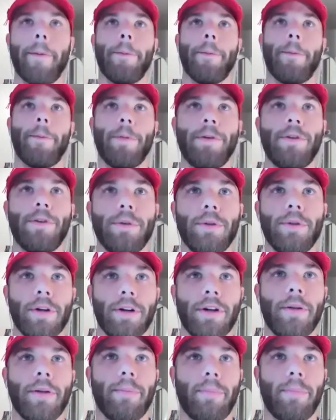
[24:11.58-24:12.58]
would you
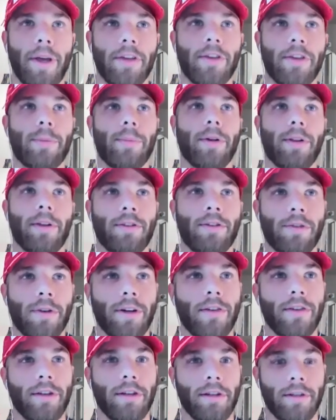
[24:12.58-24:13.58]
learn in baseball that
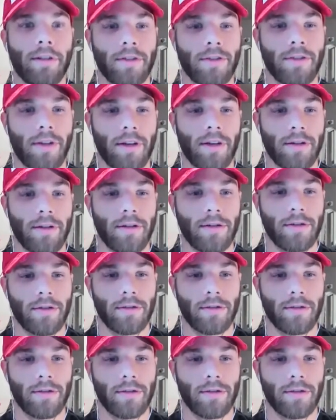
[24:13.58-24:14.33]
translated to sales?